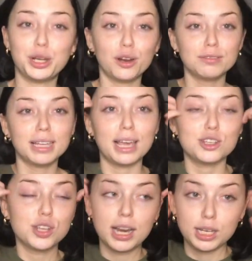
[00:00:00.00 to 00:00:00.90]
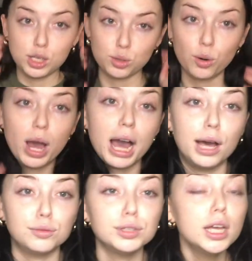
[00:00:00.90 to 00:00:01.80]
you're on vacation and you don't
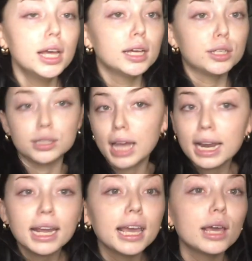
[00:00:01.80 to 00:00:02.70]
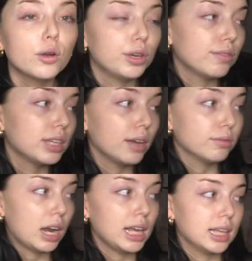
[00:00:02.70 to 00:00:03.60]
have good lighting or you have to
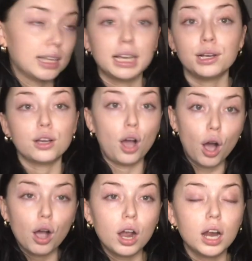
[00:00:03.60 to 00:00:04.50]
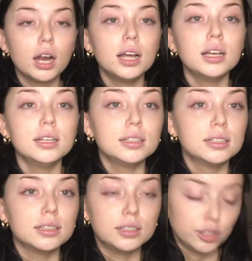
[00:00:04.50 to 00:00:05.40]
get ready in like a car,
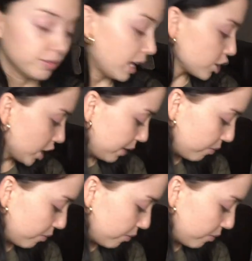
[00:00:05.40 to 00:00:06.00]
your flashlight.